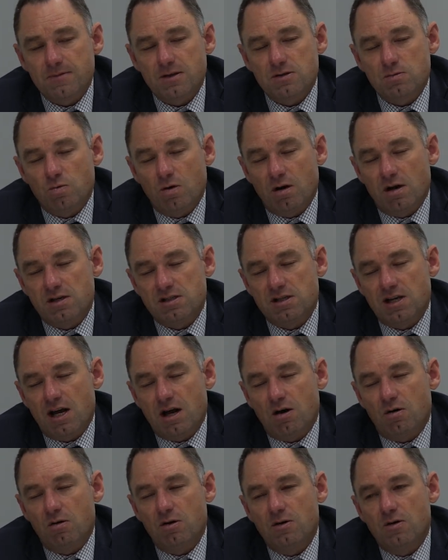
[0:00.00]
whereas
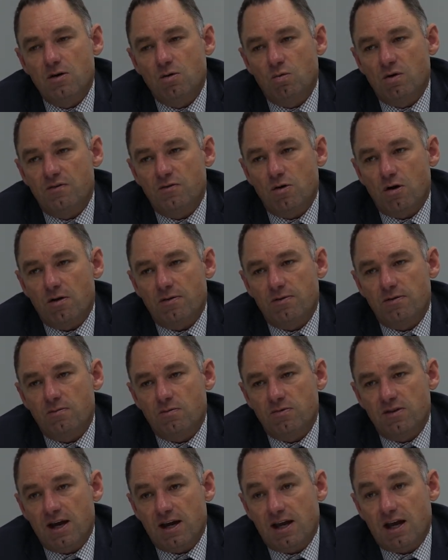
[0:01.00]
now we've got
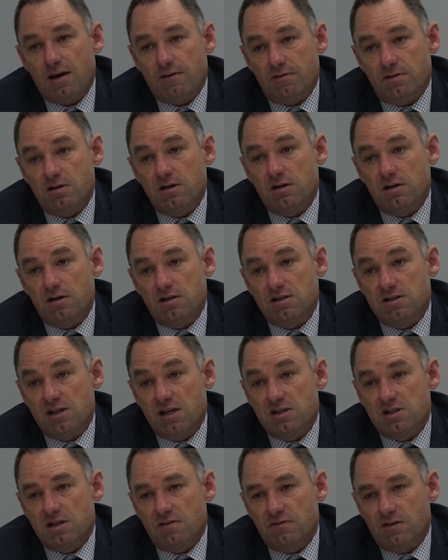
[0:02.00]
that covered
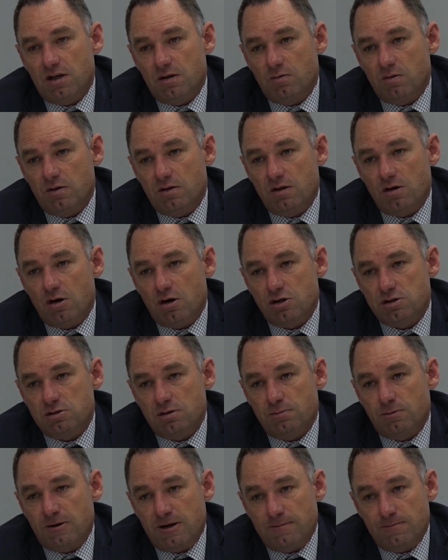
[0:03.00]
extensively with the Oxford
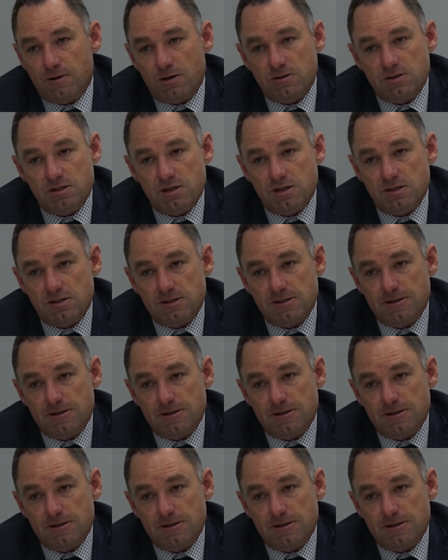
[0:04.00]
pre and post tests.